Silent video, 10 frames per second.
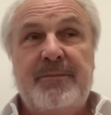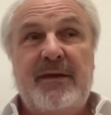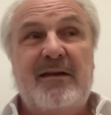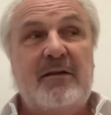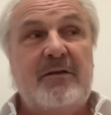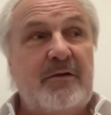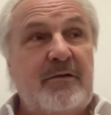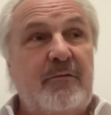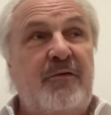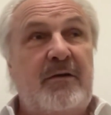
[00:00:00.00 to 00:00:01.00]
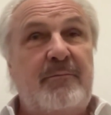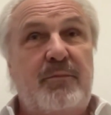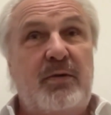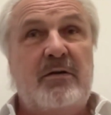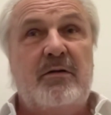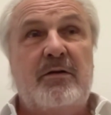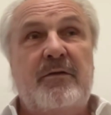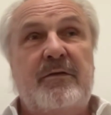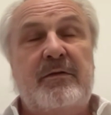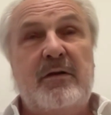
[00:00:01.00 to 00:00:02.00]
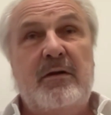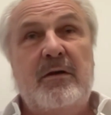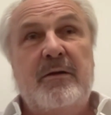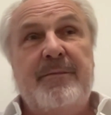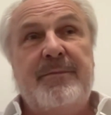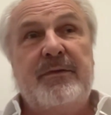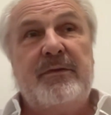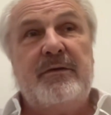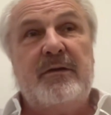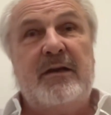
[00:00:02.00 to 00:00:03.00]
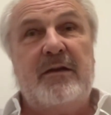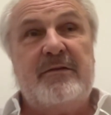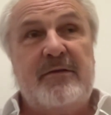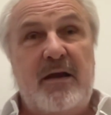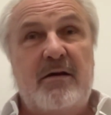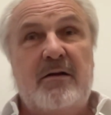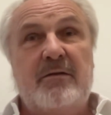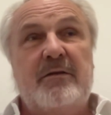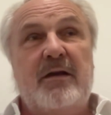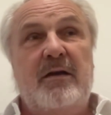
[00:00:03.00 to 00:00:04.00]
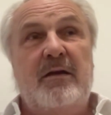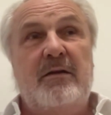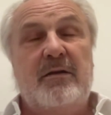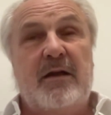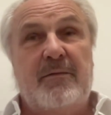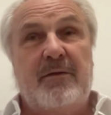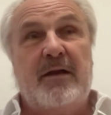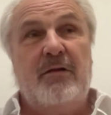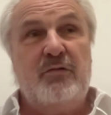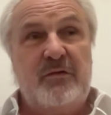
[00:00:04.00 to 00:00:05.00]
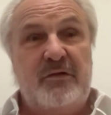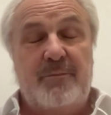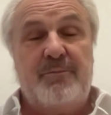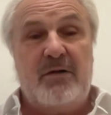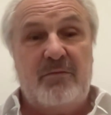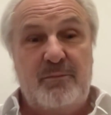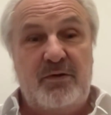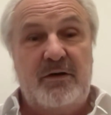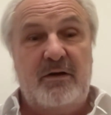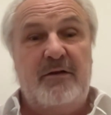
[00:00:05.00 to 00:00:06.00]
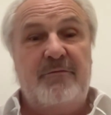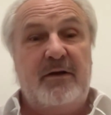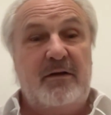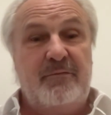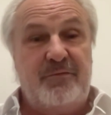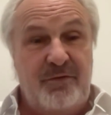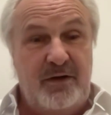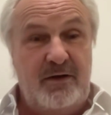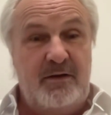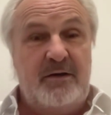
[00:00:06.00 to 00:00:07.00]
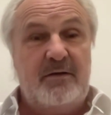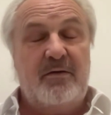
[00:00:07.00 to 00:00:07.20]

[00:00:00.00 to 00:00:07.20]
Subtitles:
and it doesn't fit because the kids there they lose their parent, but they're living in a free,